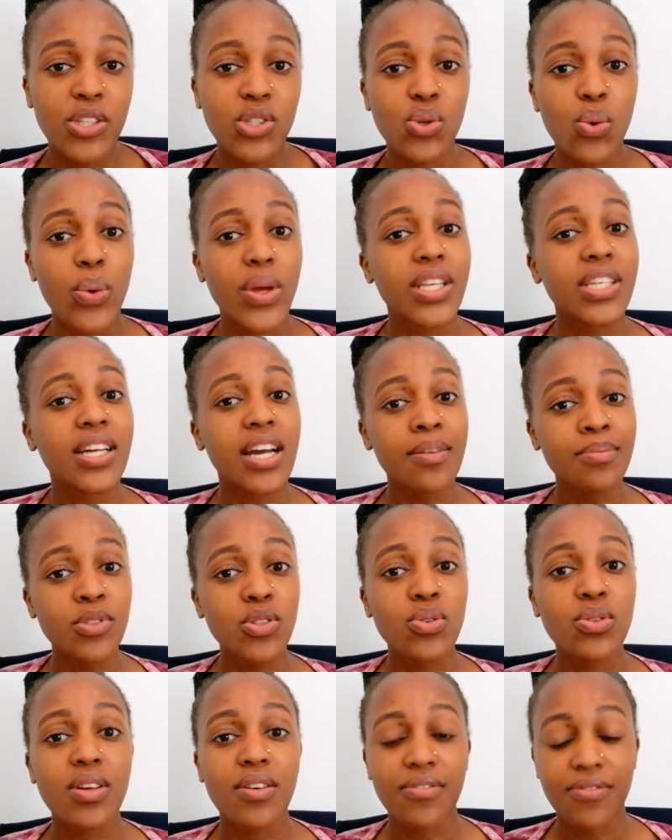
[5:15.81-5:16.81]
So when it
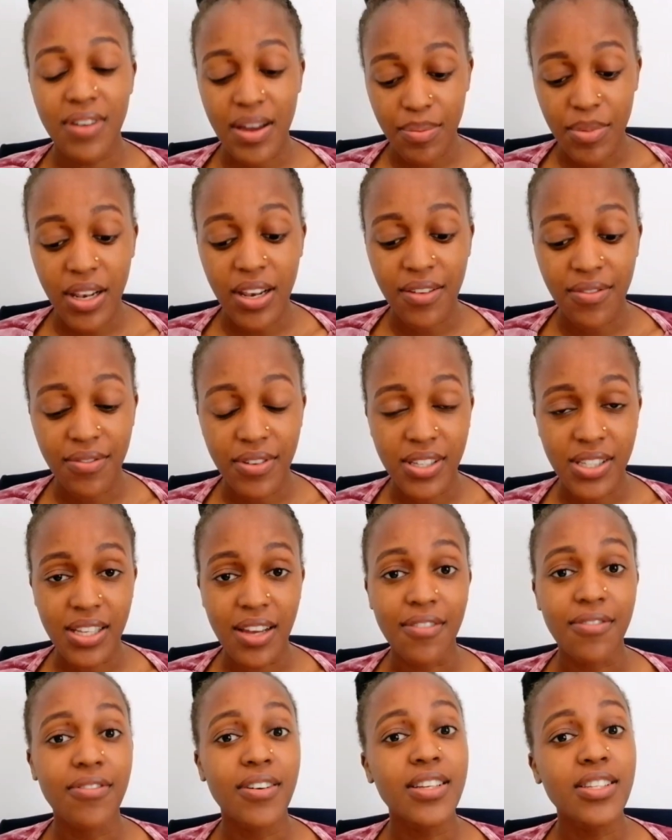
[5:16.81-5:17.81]
comes to the family
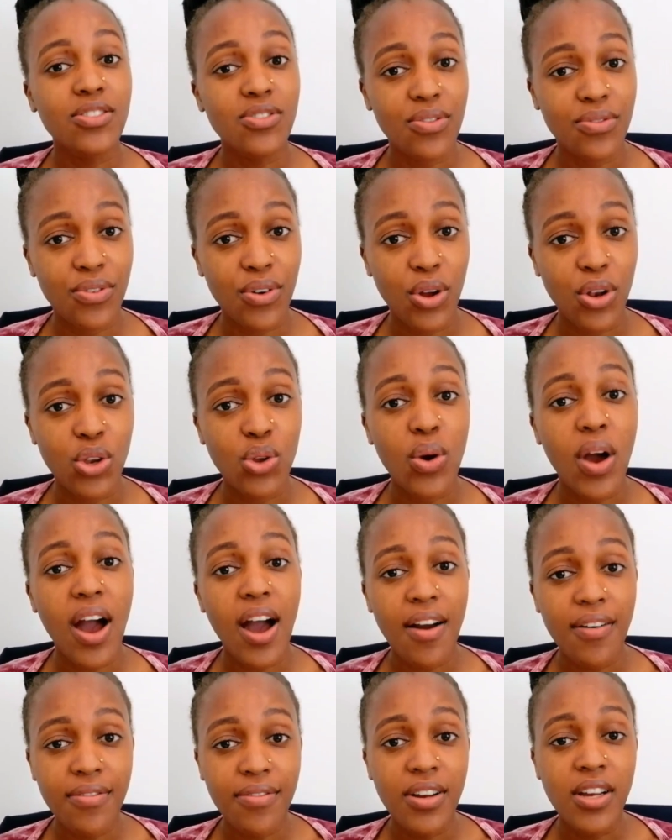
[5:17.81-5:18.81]
visa, first of all, you
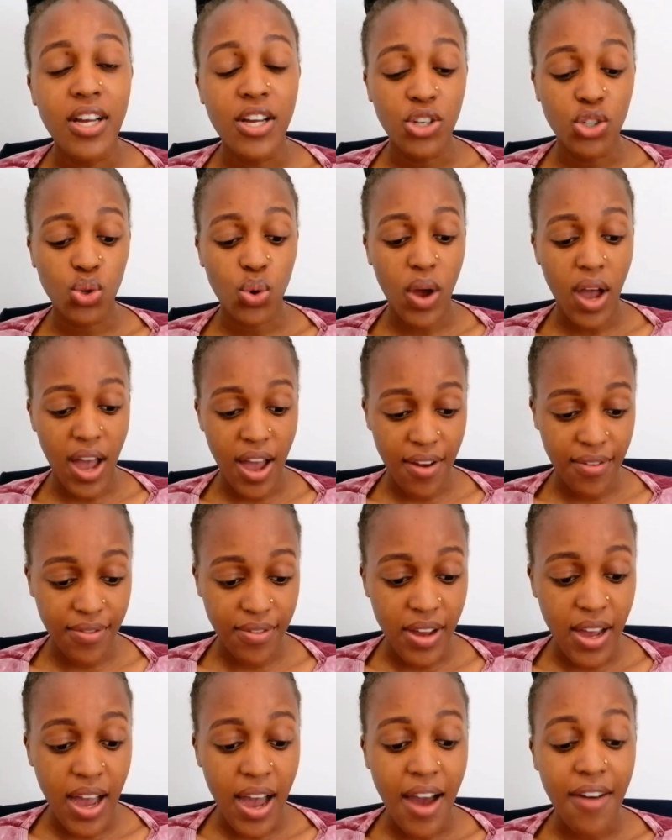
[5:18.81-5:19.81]
have to
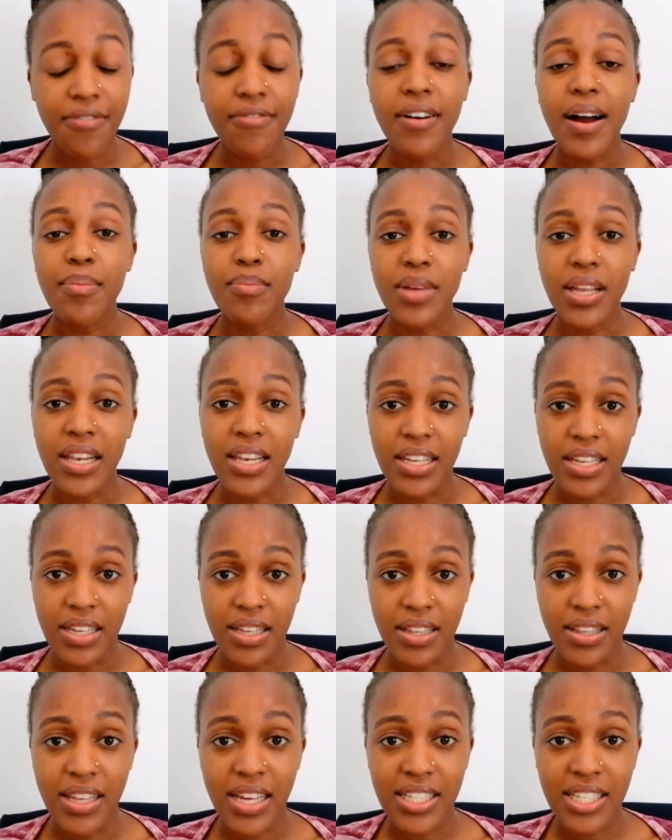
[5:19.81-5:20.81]
have a
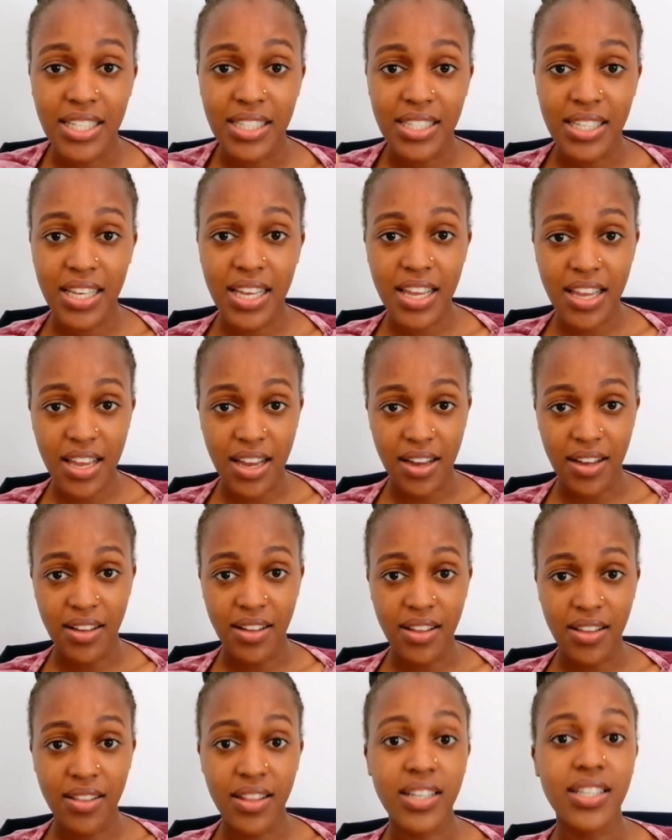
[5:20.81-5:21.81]
family that is here,
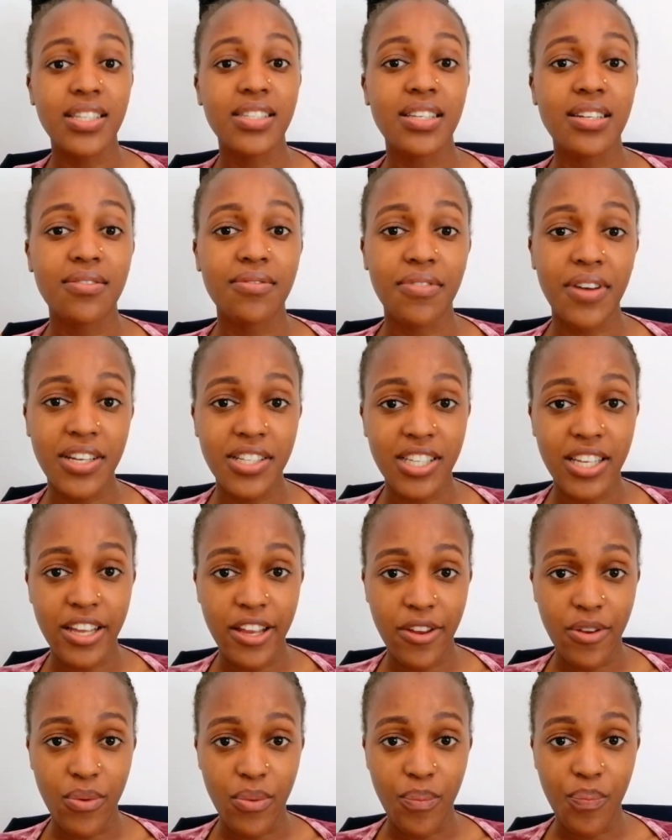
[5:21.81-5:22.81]
that is
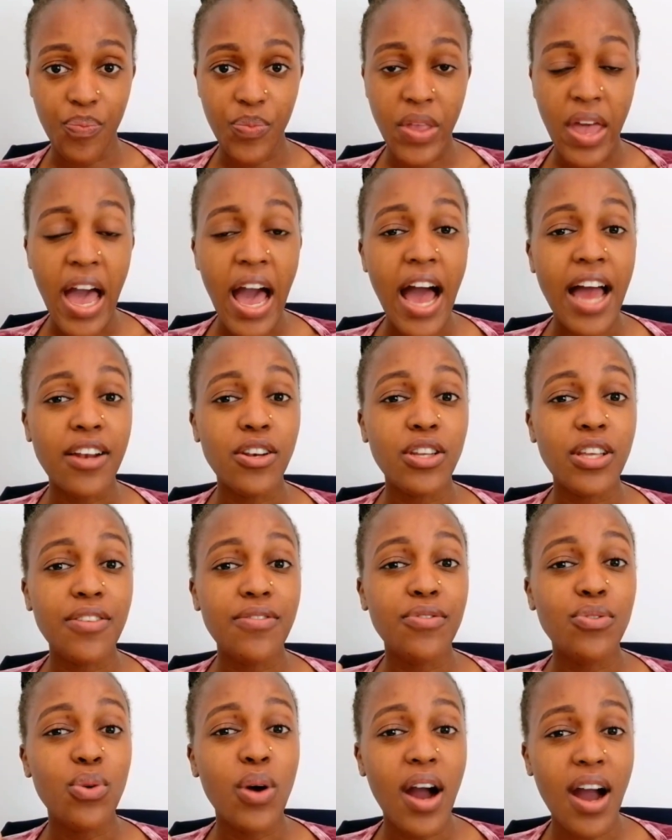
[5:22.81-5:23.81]
inviting you. And
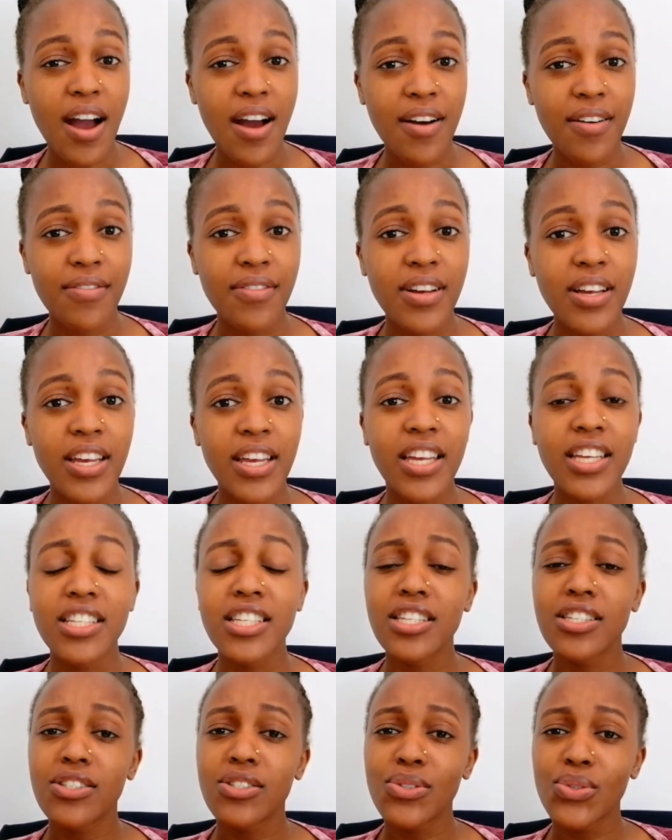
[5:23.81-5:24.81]
if you have,
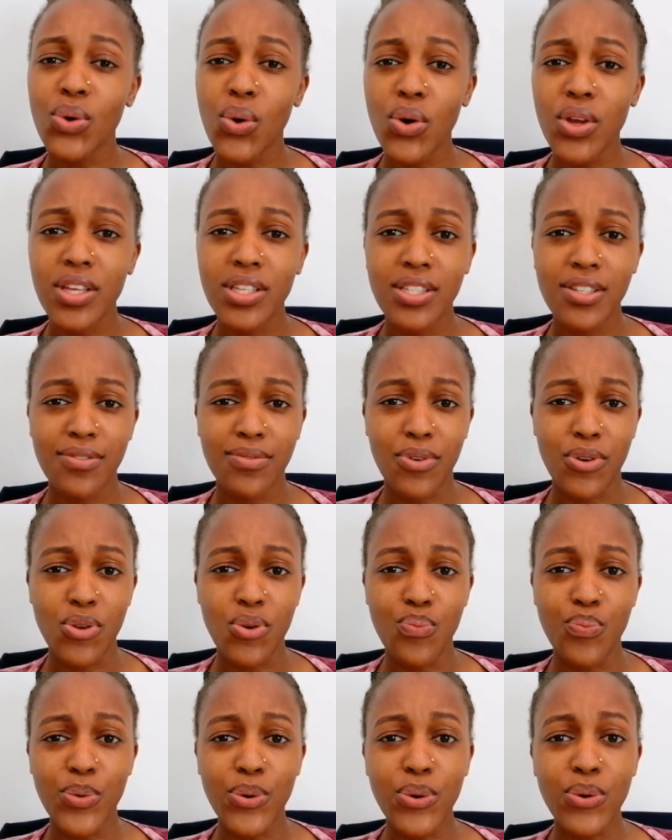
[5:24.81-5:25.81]
it is so easy for
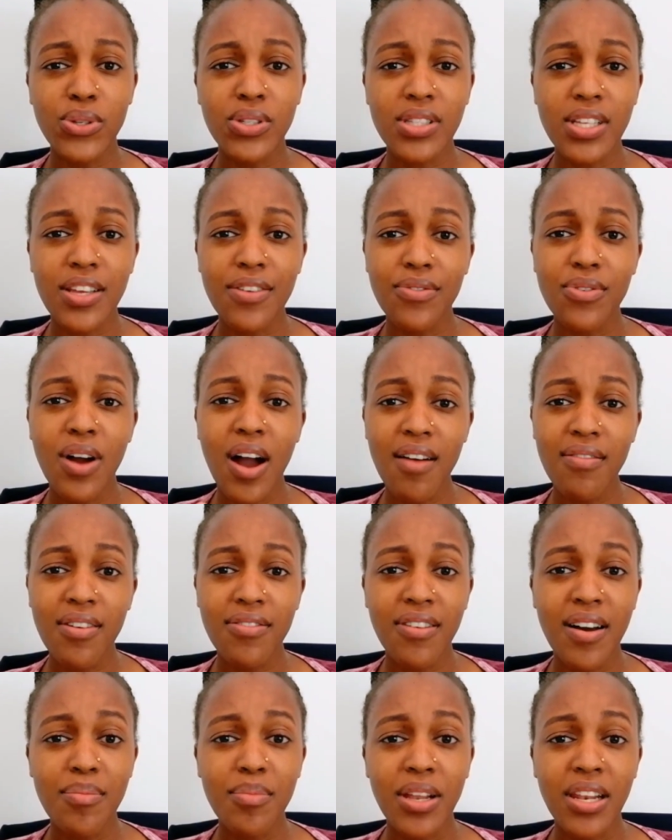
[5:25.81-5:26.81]
you, because if you have
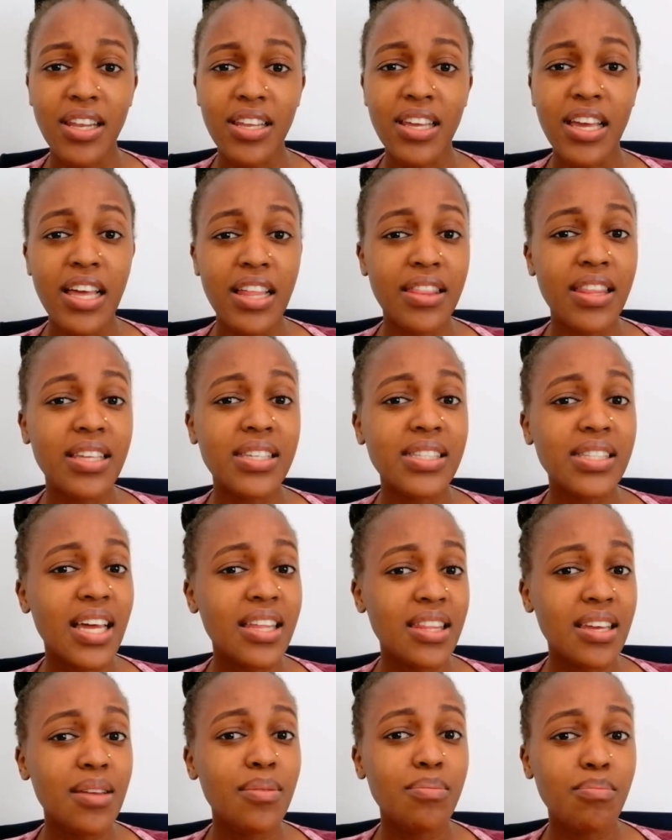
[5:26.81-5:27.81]
a family, there's
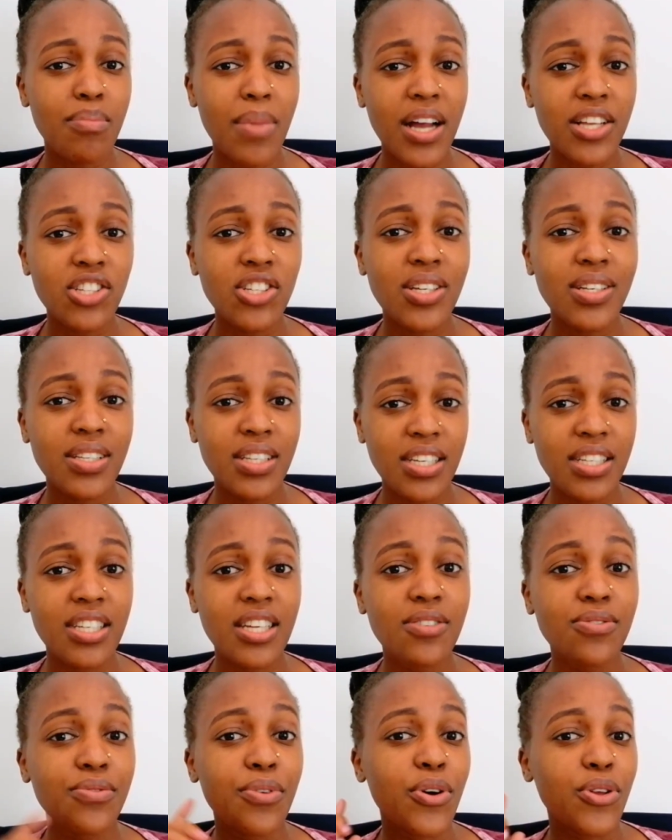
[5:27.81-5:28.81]
nothing much
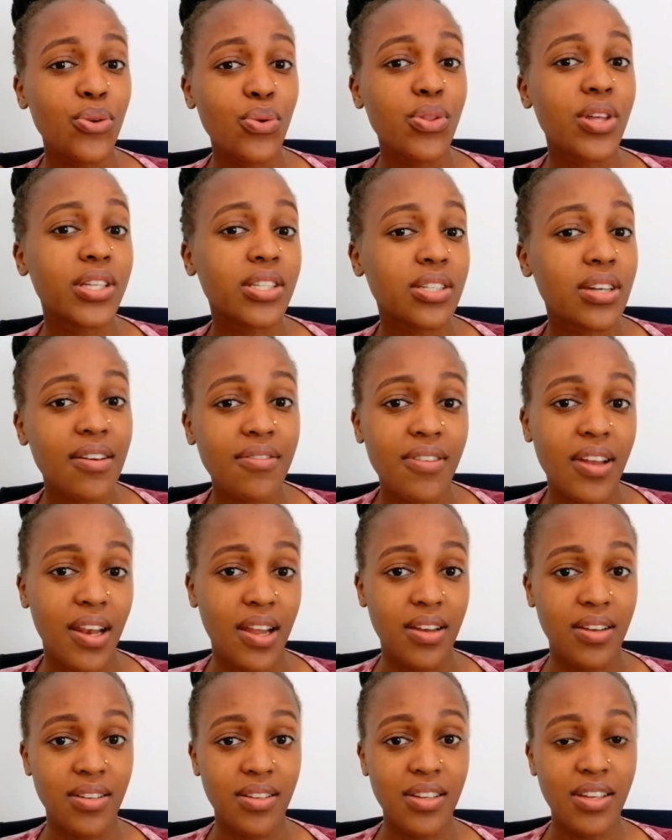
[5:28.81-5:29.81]
needed for you, the
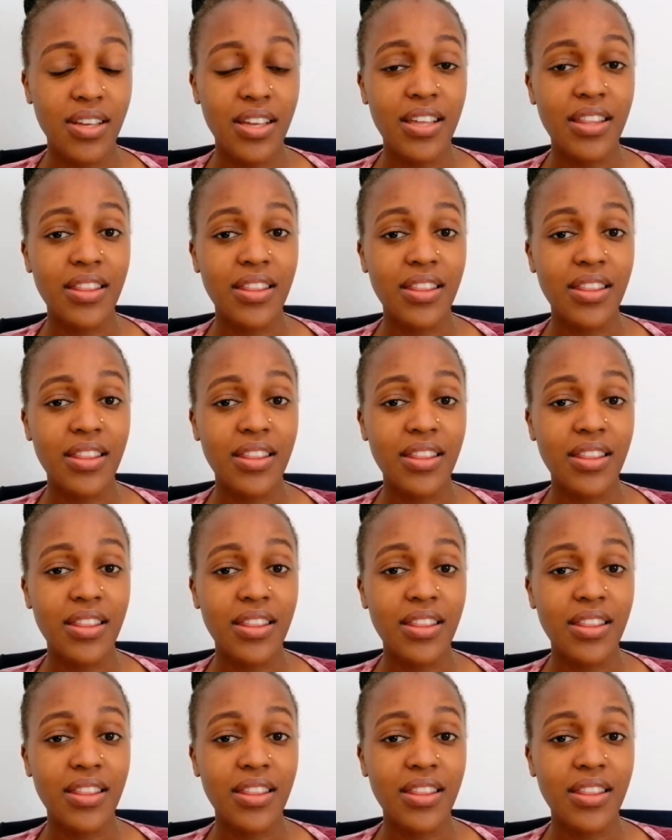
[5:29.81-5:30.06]
traveler.